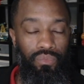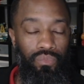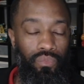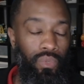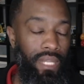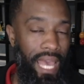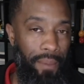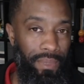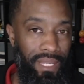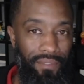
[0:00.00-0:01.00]
would
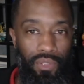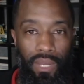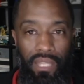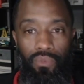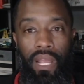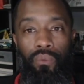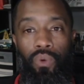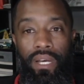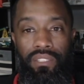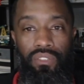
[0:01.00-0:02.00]
happen if you had the right
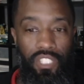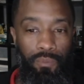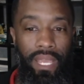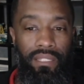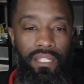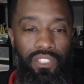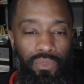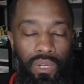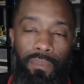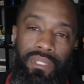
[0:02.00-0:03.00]
one. So just pay attention
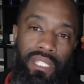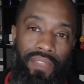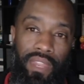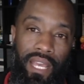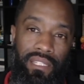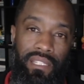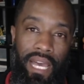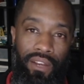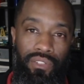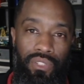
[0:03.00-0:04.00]
to what I'm going to say in the next
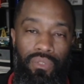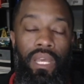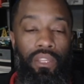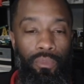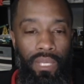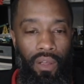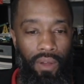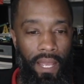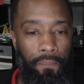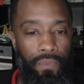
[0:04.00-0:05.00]
slide or two, and you'll be all
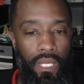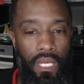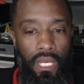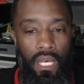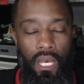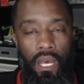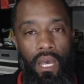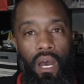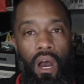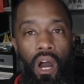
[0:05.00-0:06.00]
right.
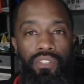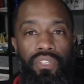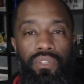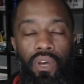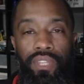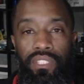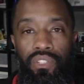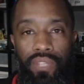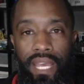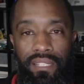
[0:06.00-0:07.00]
Also note that
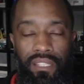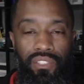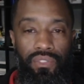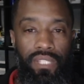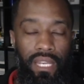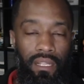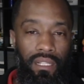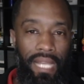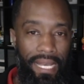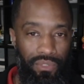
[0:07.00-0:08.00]
due dates that you set in
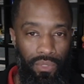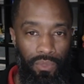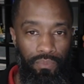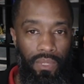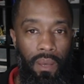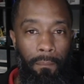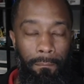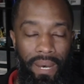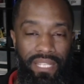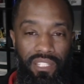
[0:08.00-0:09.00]
Classroom
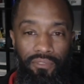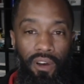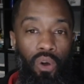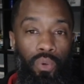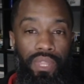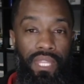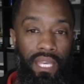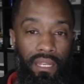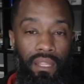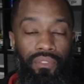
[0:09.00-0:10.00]
must fall
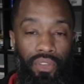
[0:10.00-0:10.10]
within the